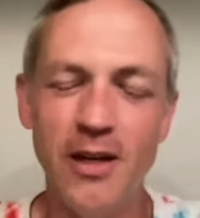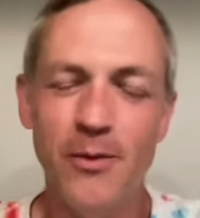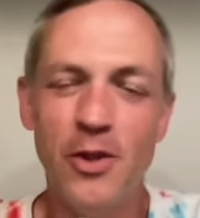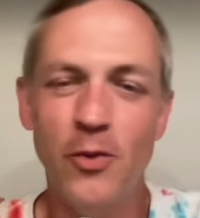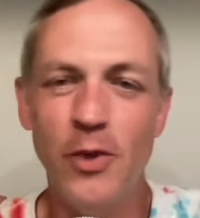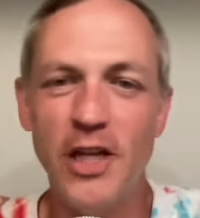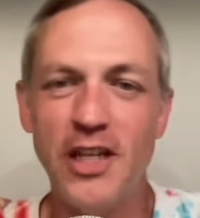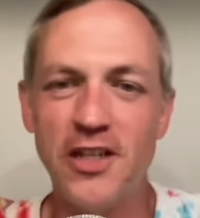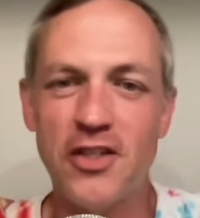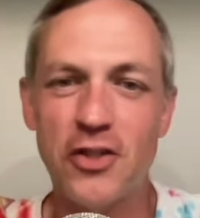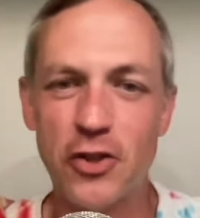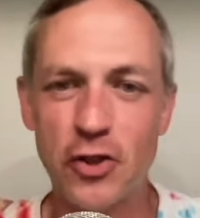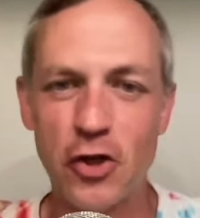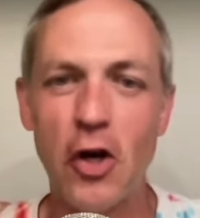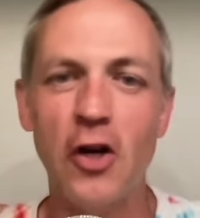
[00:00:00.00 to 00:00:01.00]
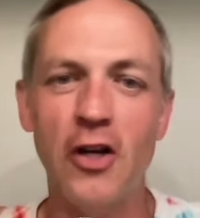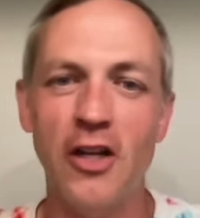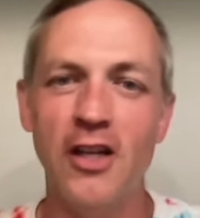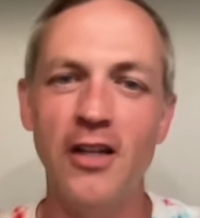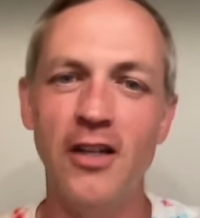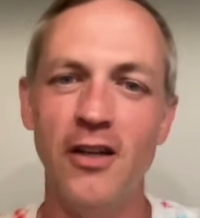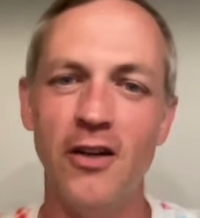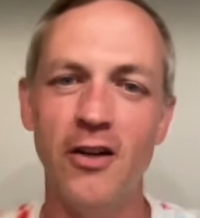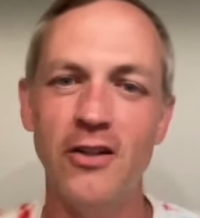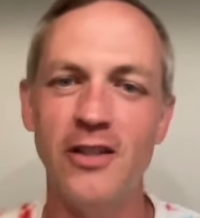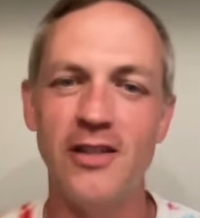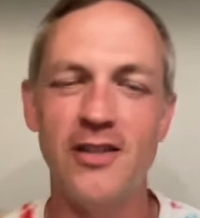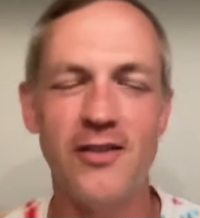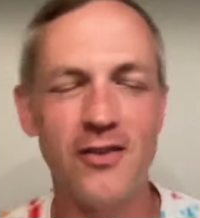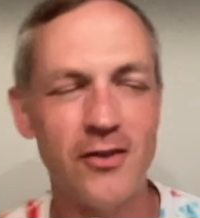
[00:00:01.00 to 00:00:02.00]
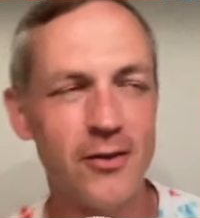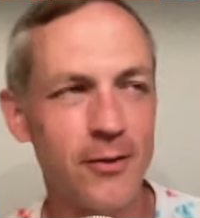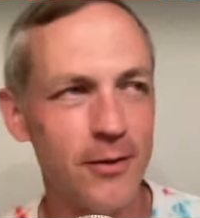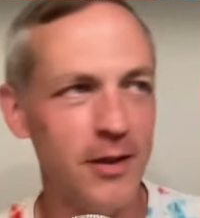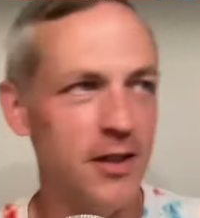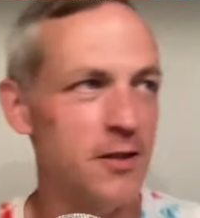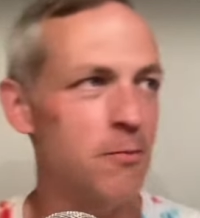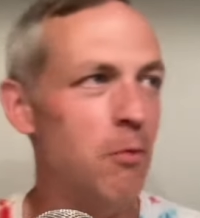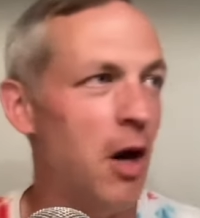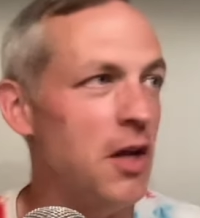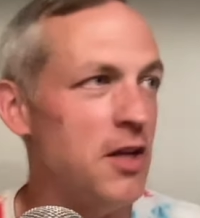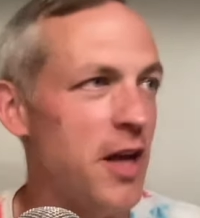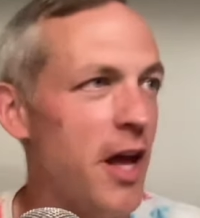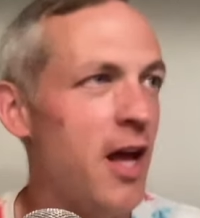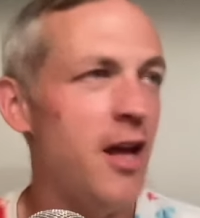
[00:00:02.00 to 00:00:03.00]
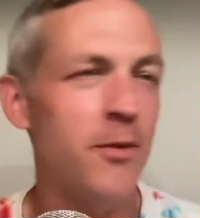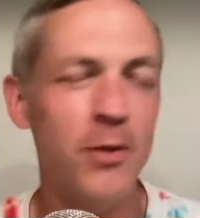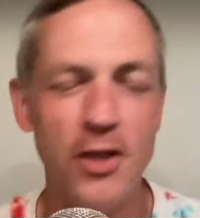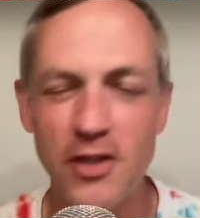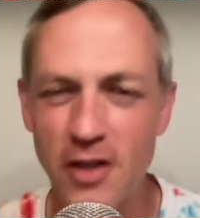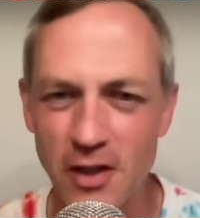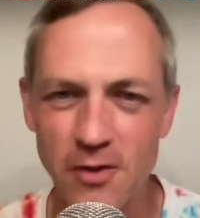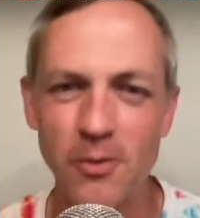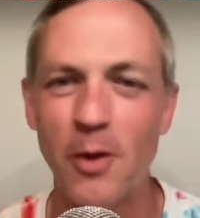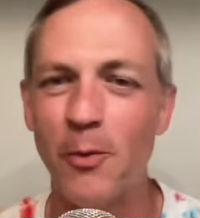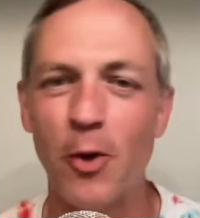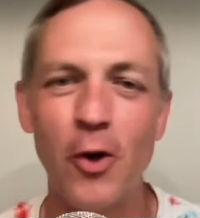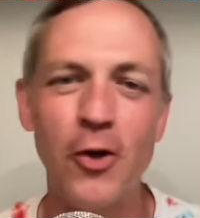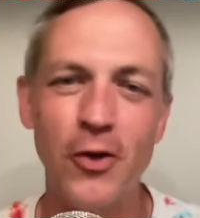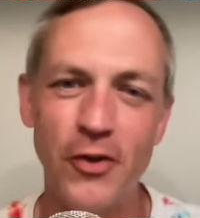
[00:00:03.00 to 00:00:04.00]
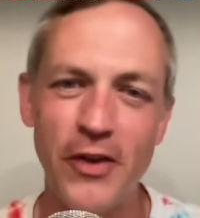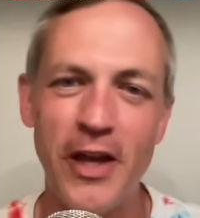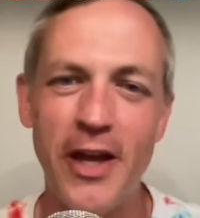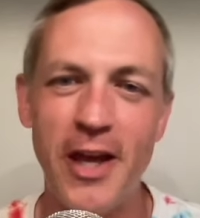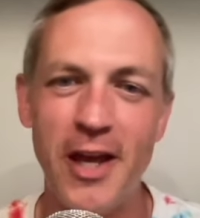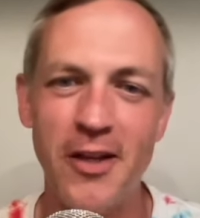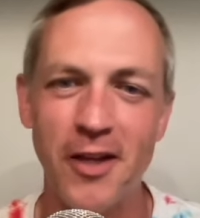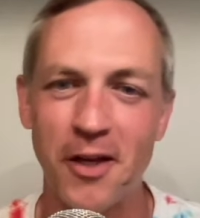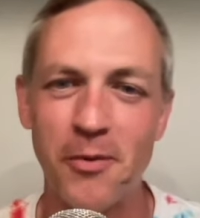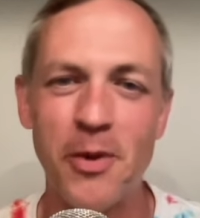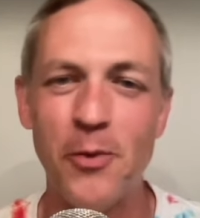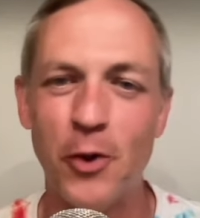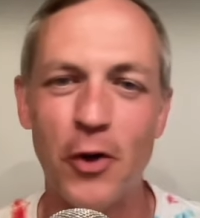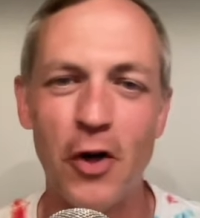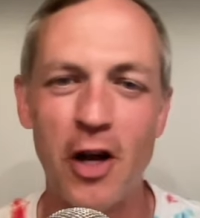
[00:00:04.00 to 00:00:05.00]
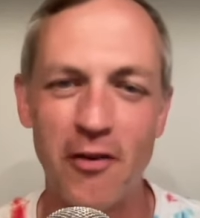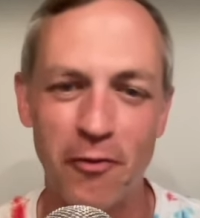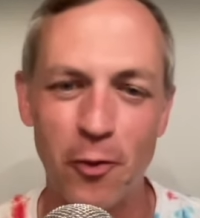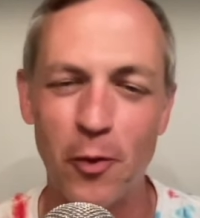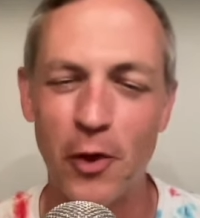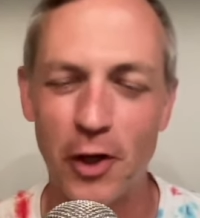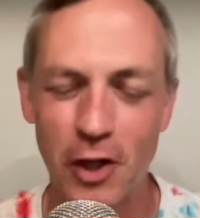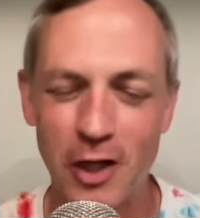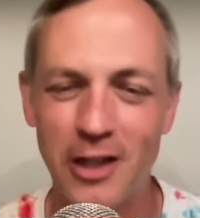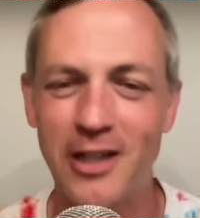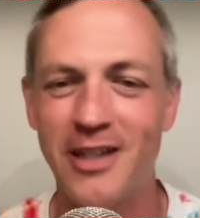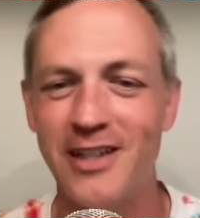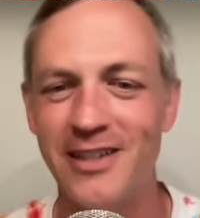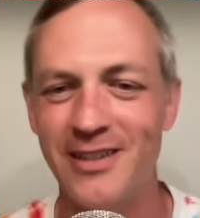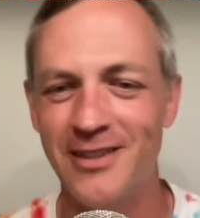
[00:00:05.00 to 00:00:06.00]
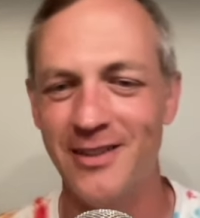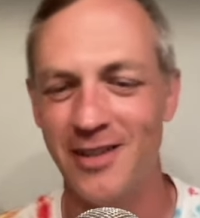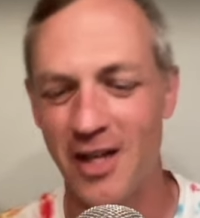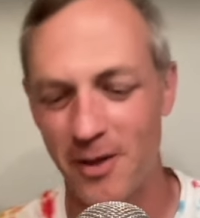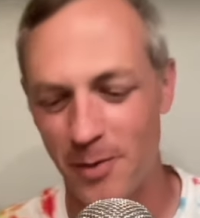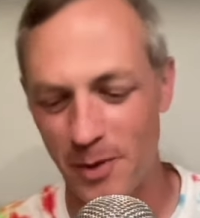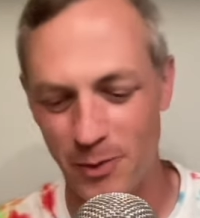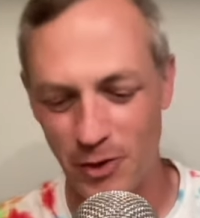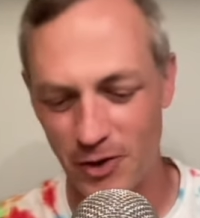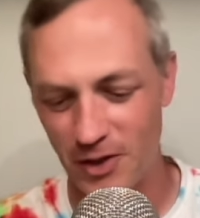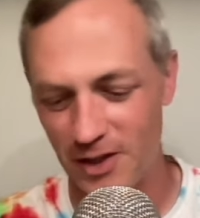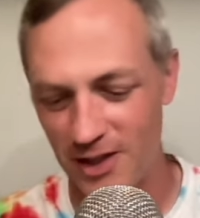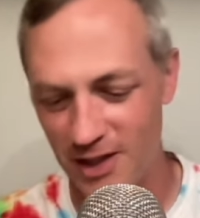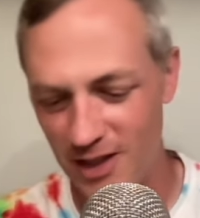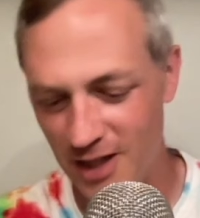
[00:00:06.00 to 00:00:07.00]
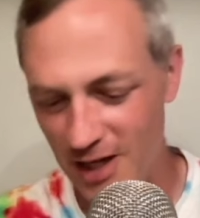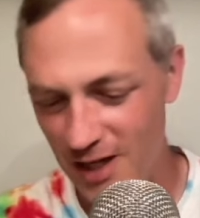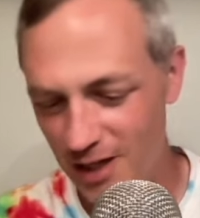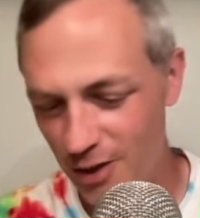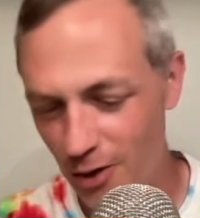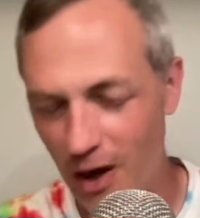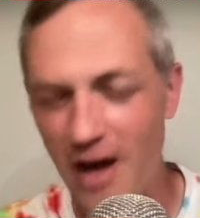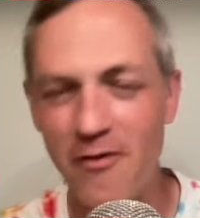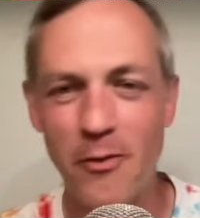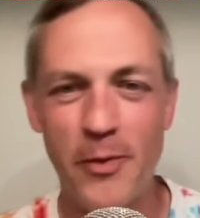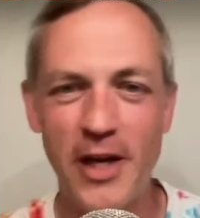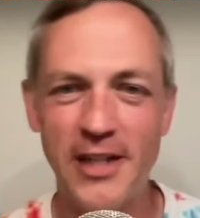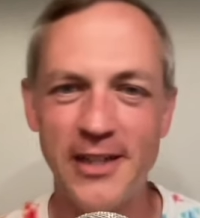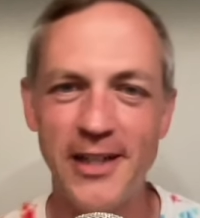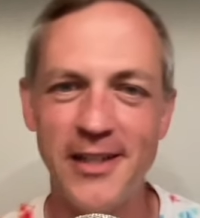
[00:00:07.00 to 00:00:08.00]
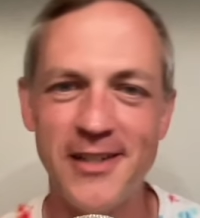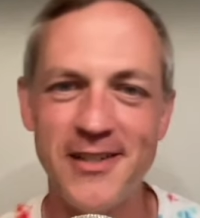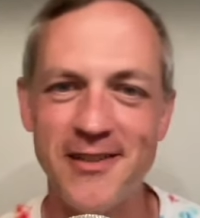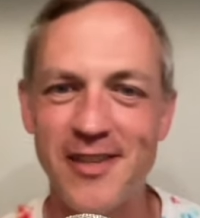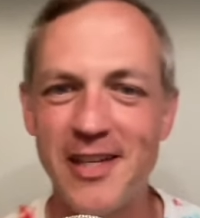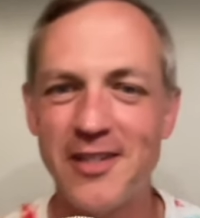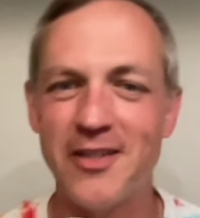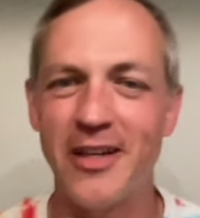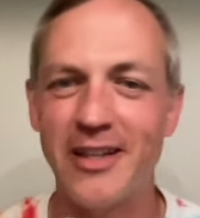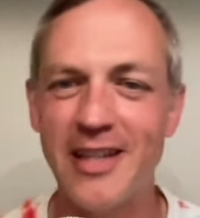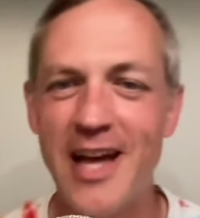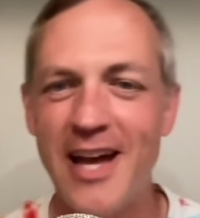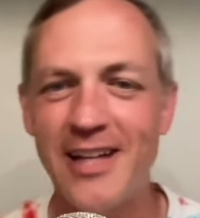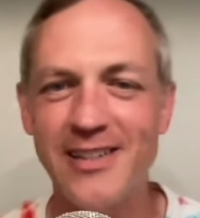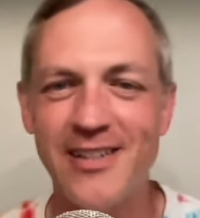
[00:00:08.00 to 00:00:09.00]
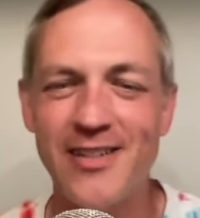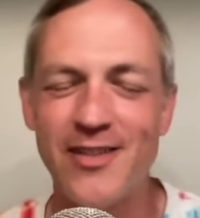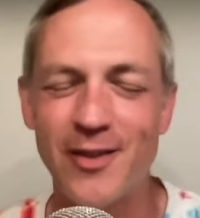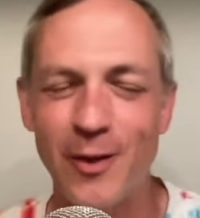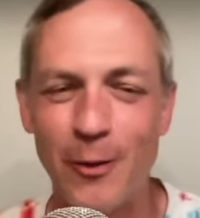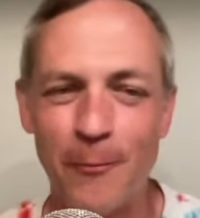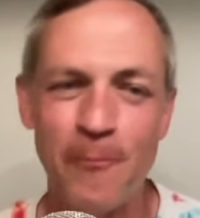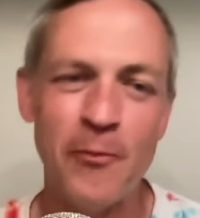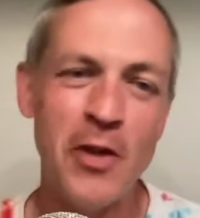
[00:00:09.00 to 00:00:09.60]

I mean, the week has started, you know, it's it's Monday, but it's also Memorial Day. A lot of people are off work and a lot of people are, uh, you know, having picnics and things like that. So